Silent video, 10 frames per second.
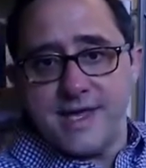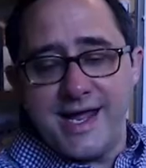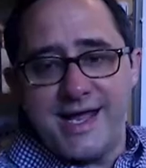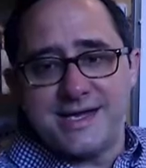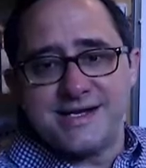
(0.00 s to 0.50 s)

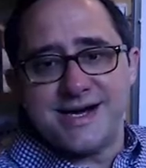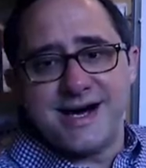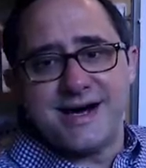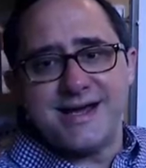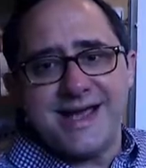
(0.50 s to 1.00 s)
And
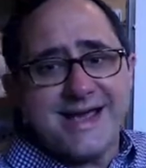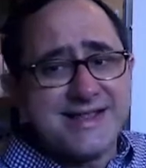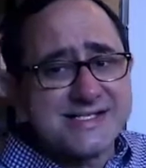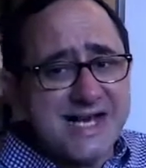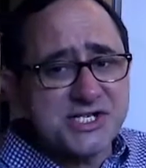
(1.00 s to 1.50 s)

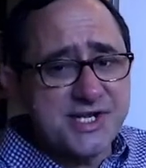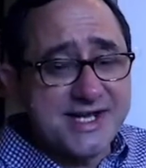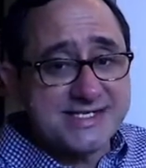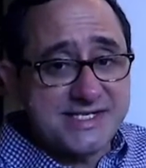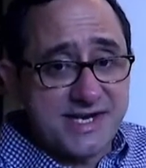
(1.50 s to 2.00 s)
this actually
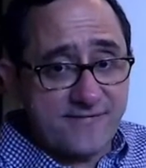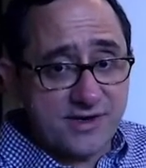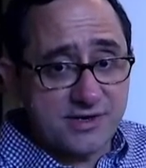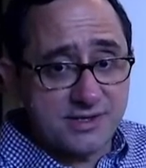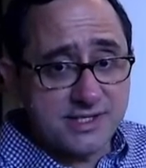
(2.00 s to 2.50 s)
gets
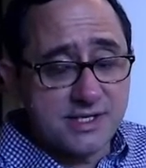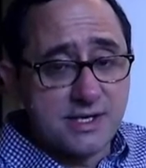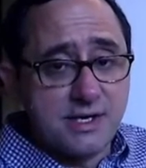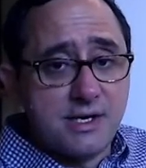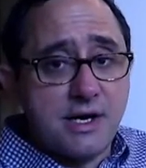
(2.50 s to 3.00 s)
difficult.
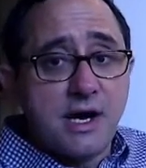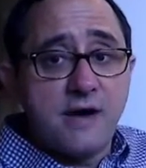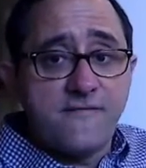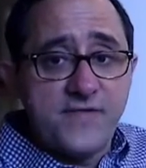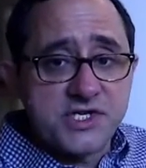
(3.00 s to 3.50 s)

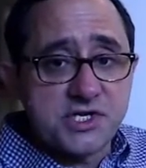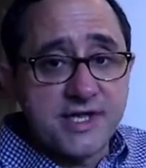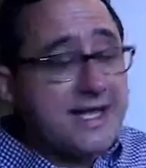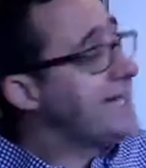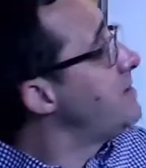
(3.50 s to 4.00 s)

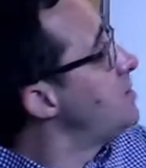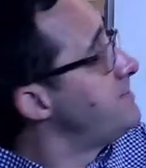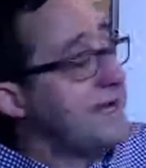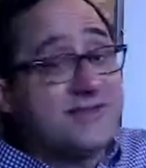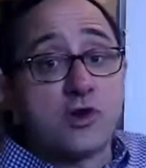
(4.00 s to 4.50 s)
Officially, he would
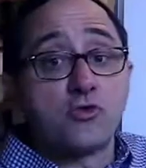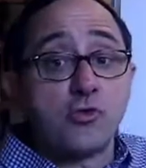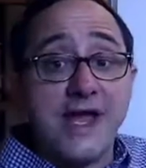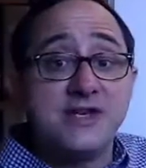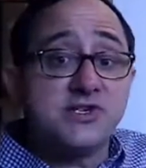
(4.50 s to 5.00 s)
be the
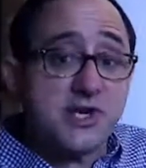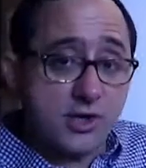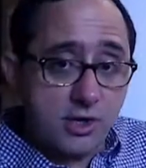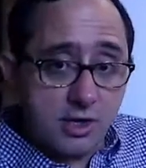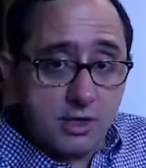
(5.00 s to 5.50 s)

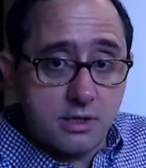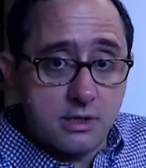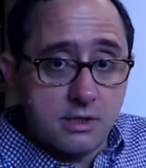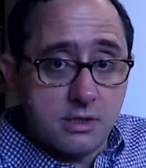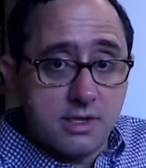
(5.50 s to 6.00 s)
renter
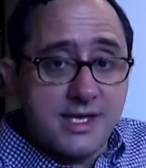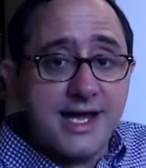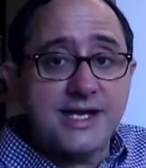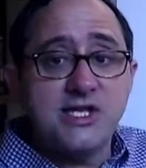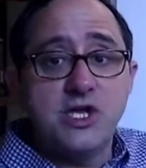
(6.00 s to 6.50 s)

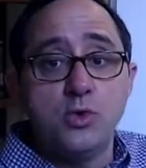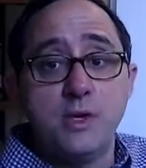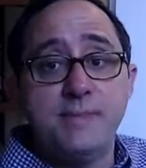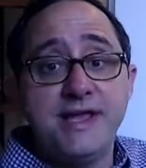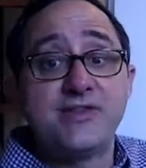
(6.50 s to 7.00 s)
and you
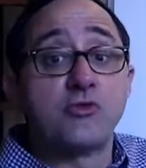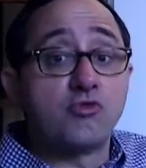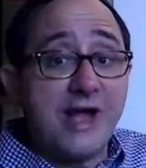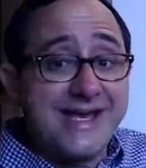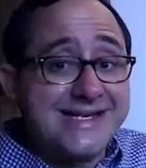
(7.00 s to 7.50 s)
would be the
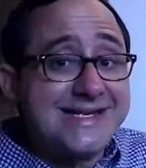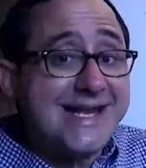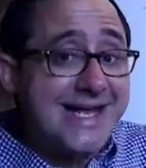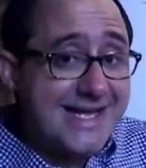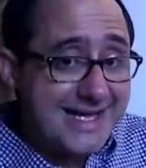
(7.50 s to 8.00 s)

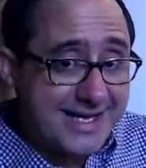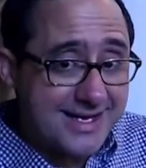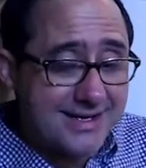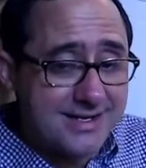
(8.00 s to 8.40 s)
rentee.